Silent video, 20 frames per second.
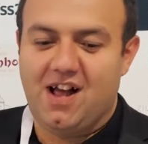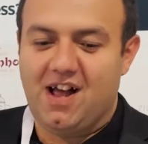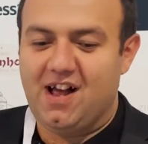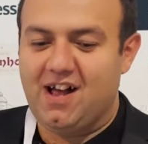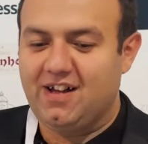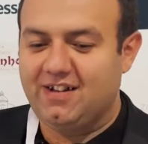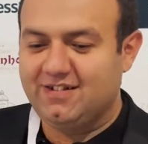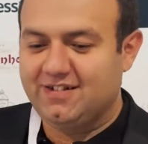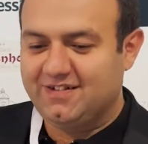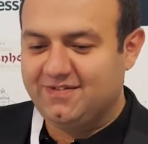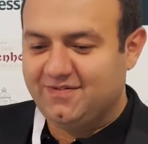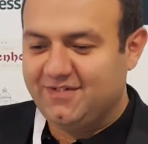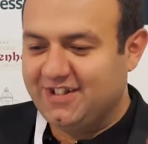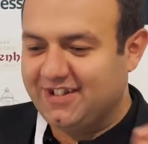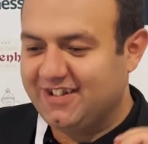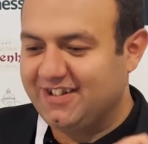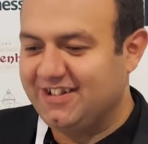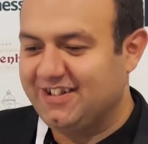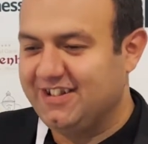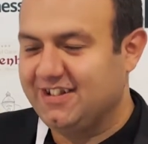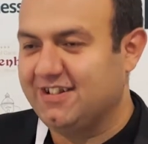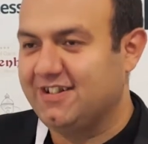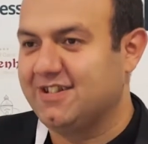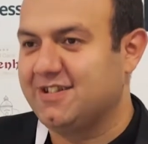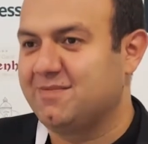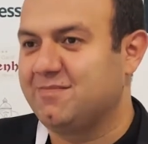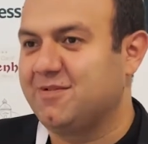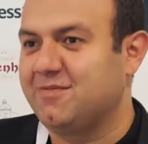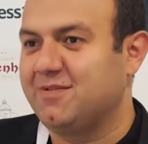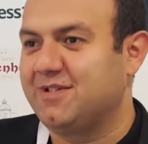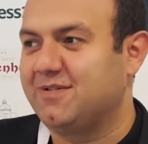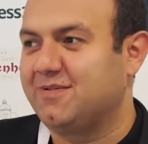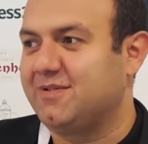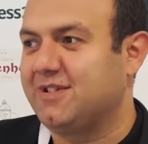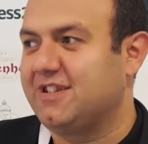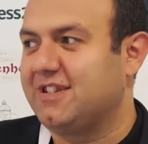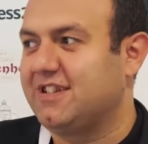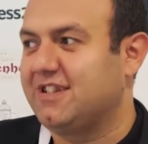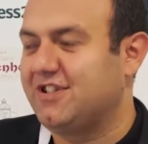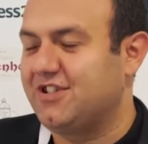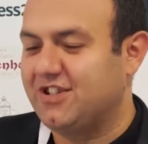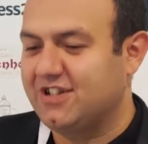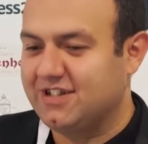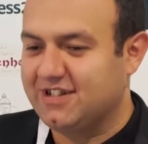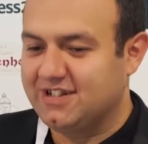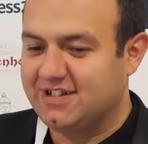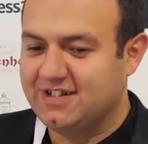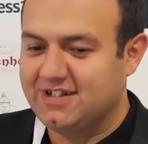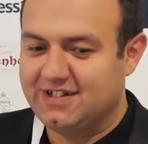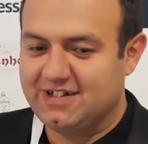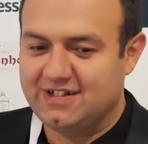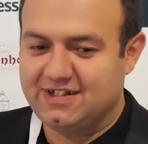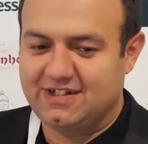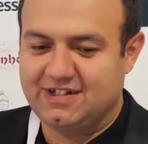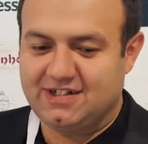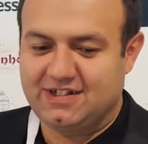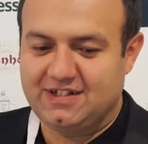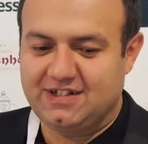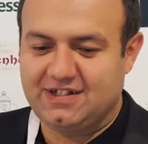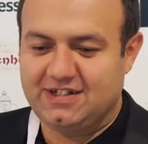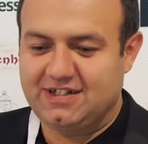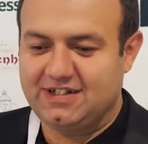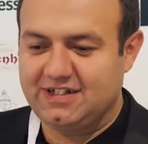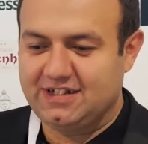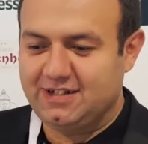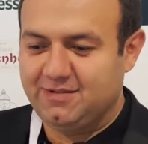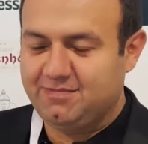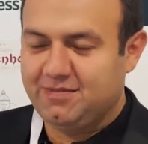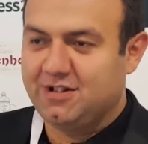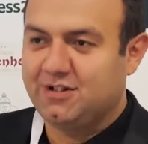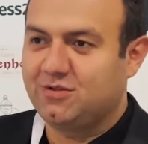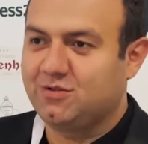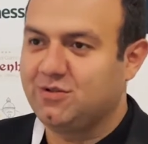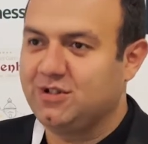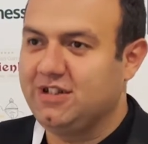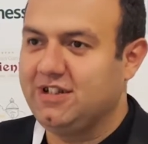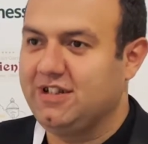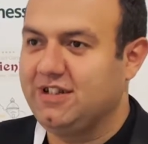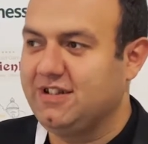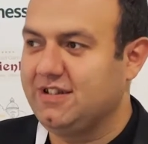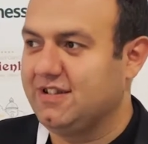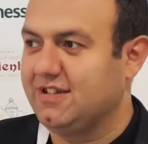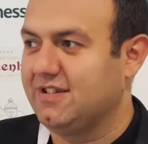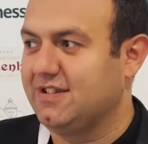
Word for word: And very ridiculous moment when I check this and he play rook e8.